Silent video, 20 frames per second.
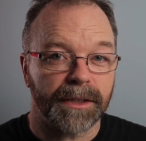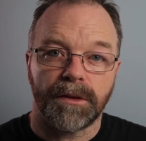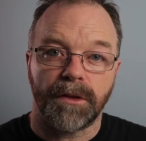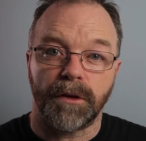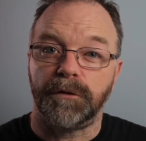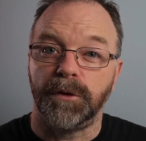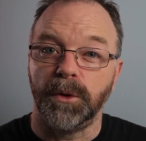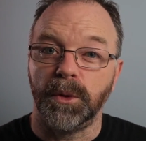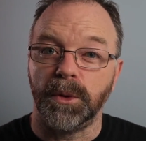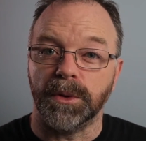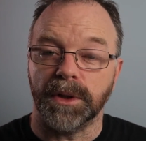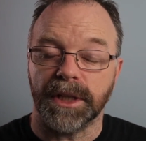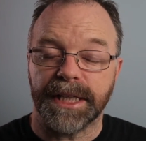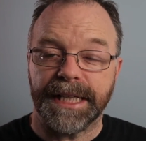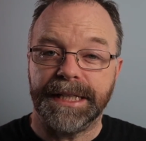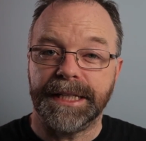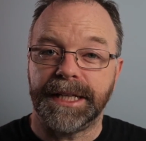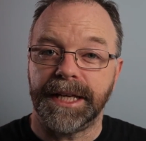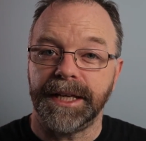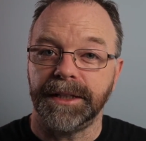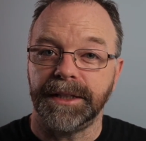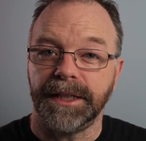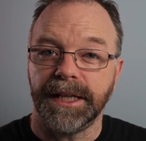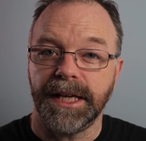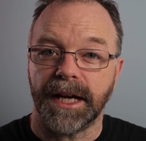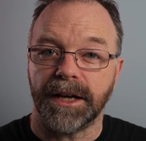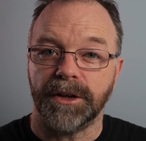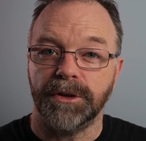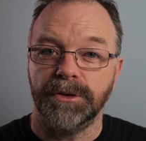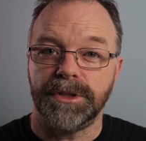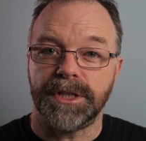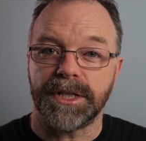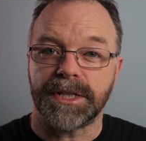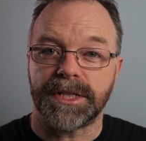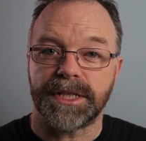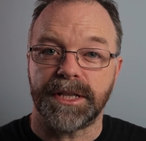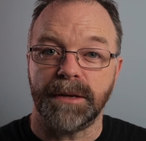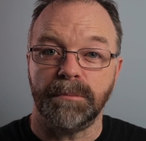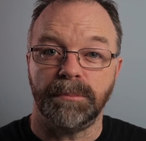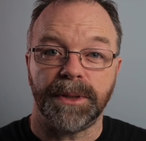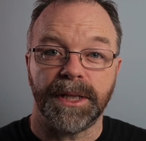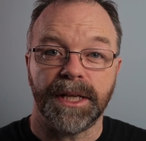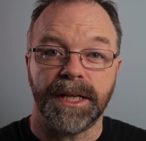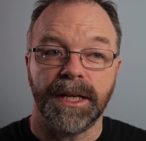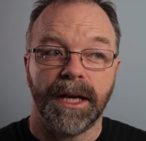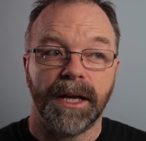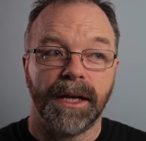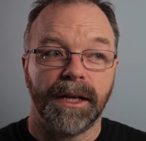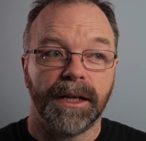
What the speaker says: The Fool in King Lear, who just simply